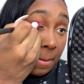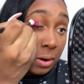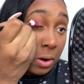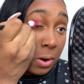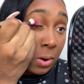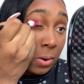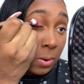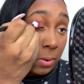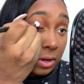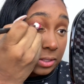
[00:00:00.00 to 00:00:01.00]

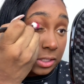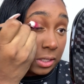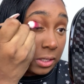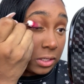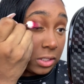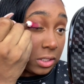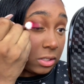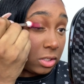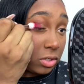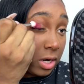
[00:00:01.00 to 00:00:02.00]
no concealer, just
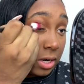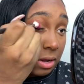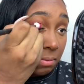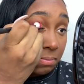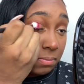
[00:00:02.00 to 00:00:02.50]
straight up